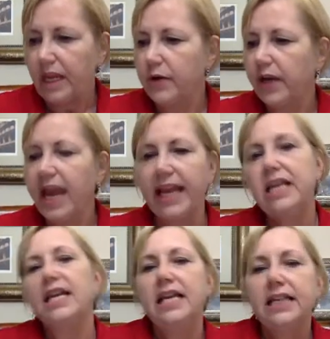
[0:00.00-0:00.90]
Okay,
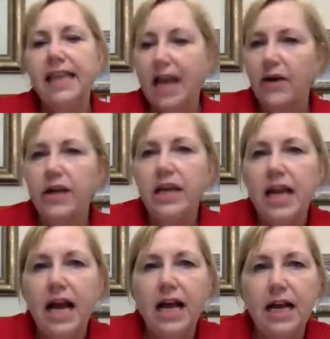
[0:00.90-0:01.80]
now
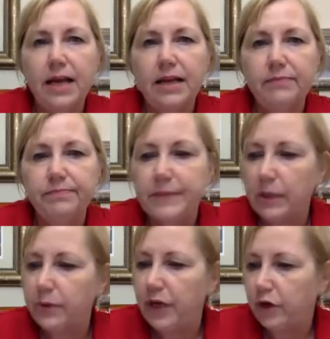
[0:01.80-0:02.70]

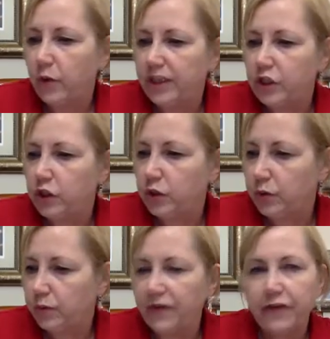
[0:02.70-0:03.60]
we are going
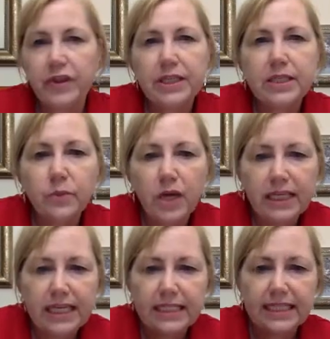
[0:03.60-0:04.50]
to, for this
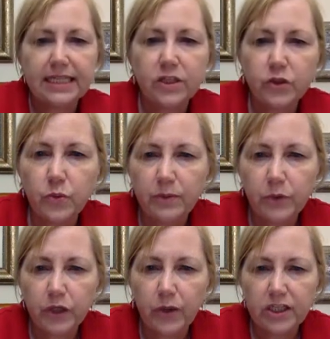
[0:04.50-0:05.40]
one, it says there's one
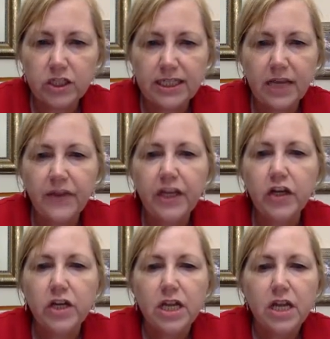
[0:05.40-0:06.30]
more question down
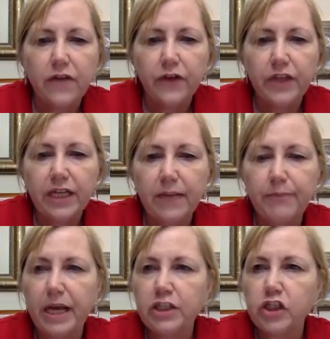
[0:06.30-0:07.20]
there. For the
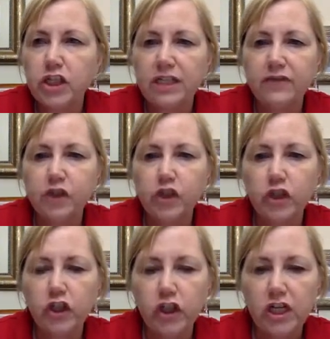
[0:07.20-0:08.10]
combustion of
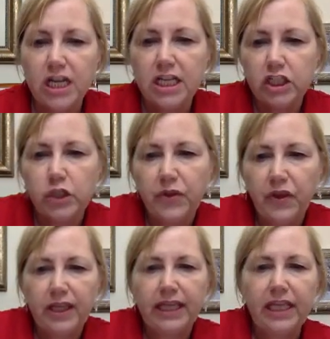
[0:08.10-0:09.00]
sugar, do you
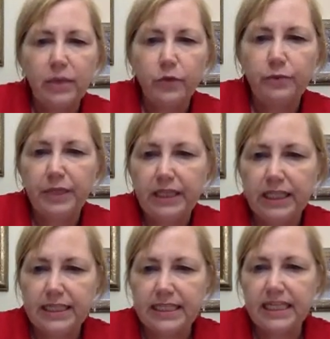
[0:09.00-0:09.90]
think heat would be
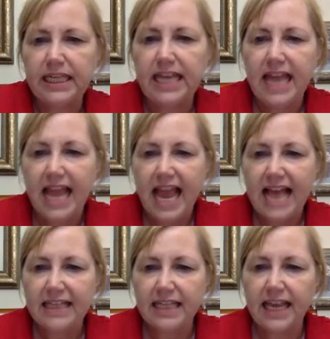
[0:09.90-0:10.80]
listed
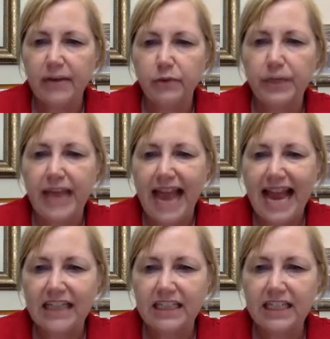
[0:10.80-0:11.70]
as a
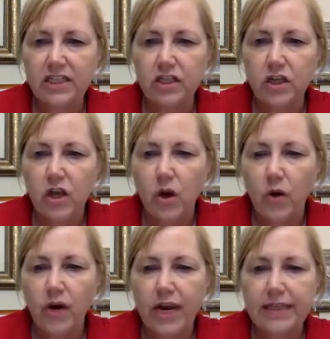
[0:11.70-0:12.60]
reactant
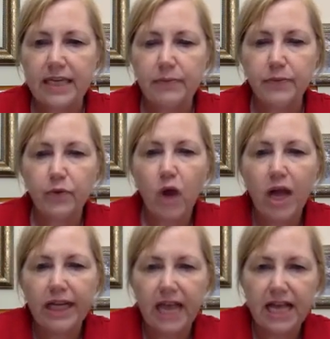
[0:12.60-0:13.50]
or as a
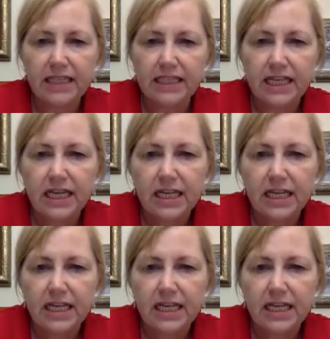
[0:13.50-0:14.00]
product?